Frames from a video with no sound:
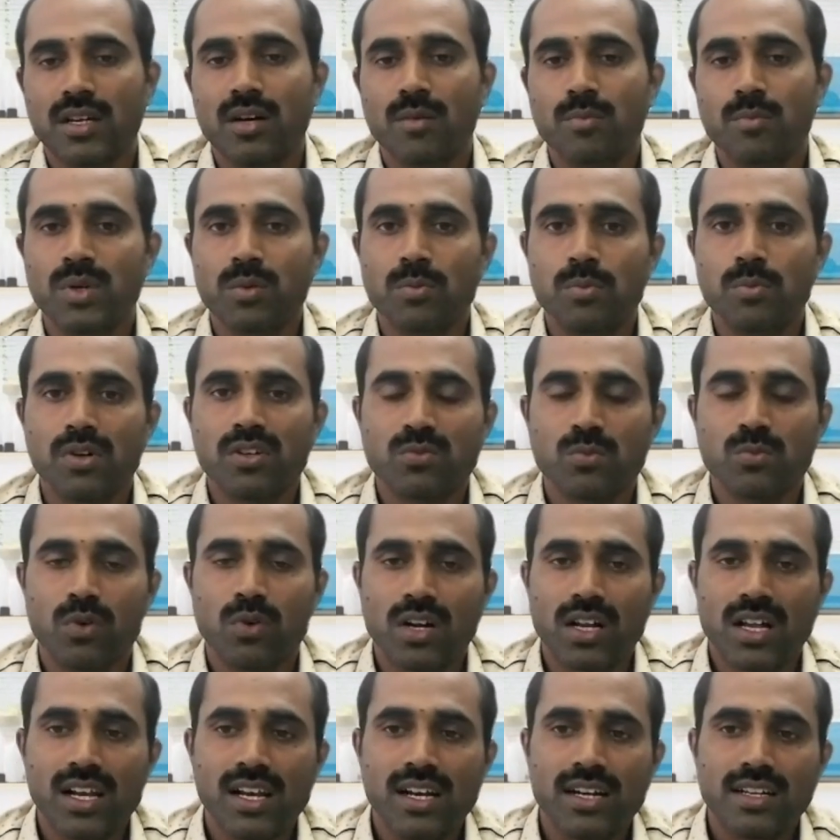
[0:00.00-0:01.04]
people's
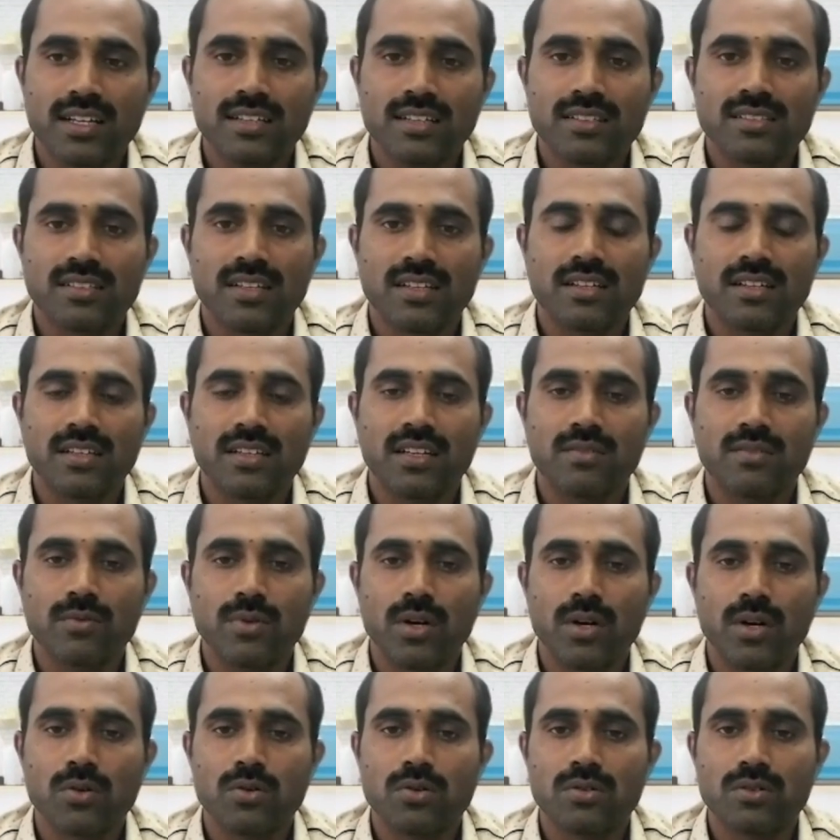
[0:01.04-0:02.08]
modalities and then we
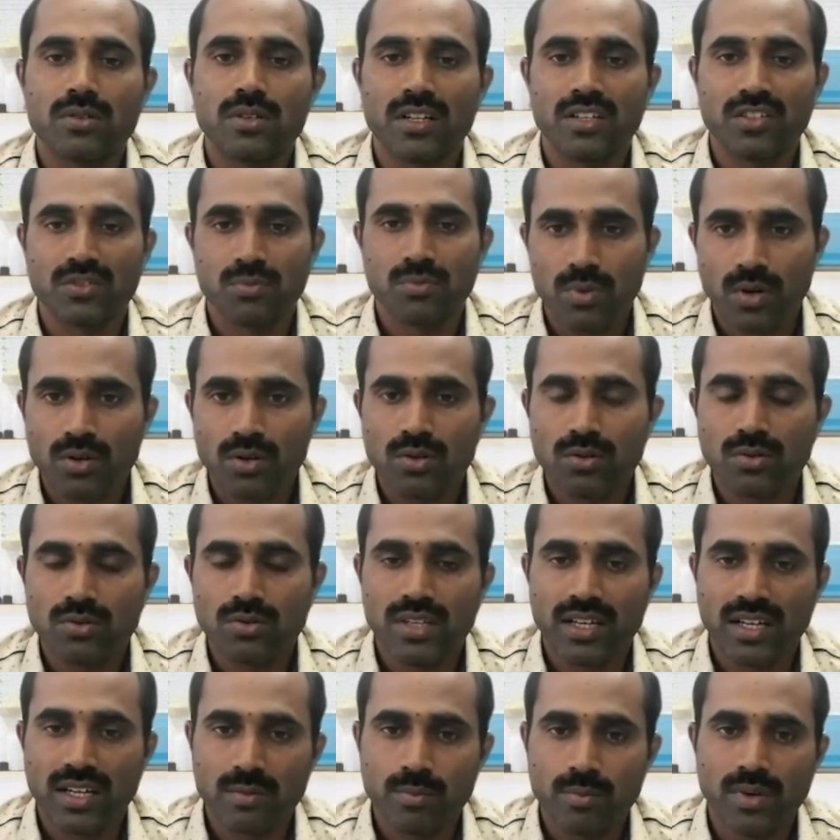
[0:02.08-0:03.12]
have to respond to
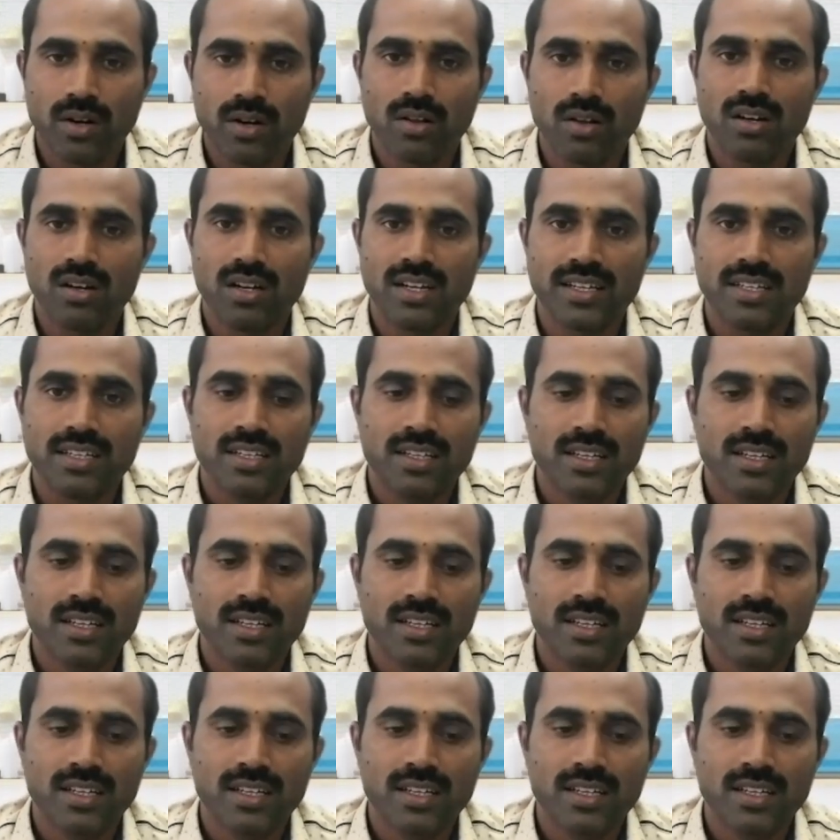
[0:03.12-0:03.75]
their modality.